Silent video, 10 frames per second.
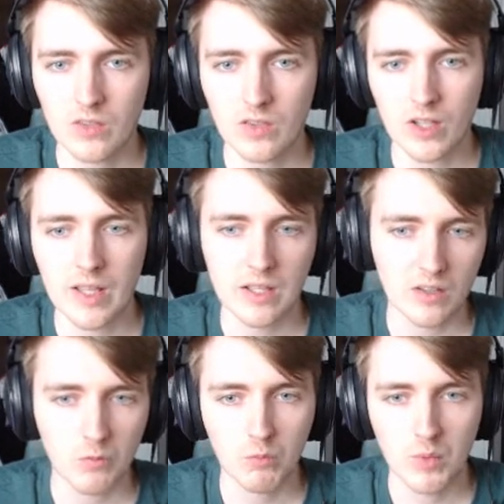so like
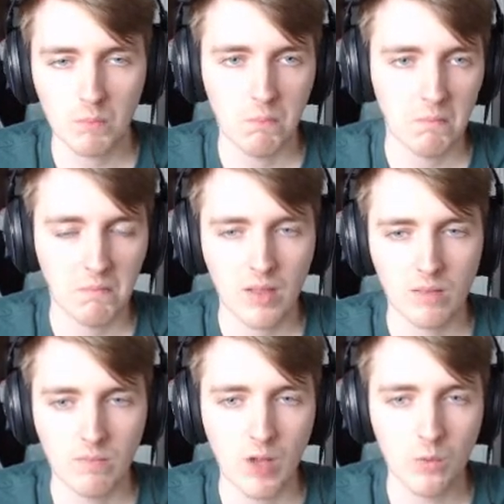
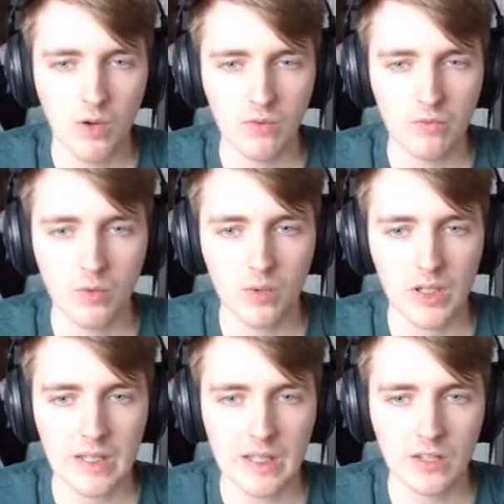a 1 for
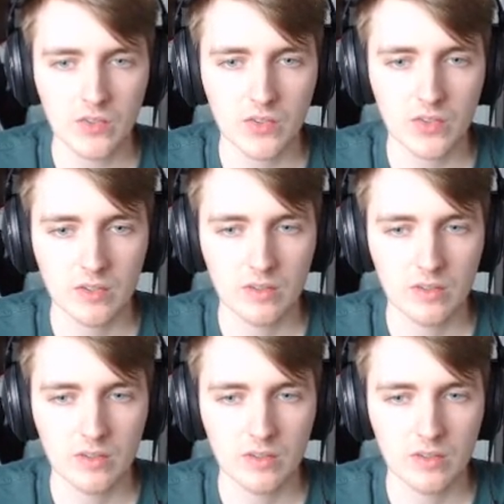1-ish.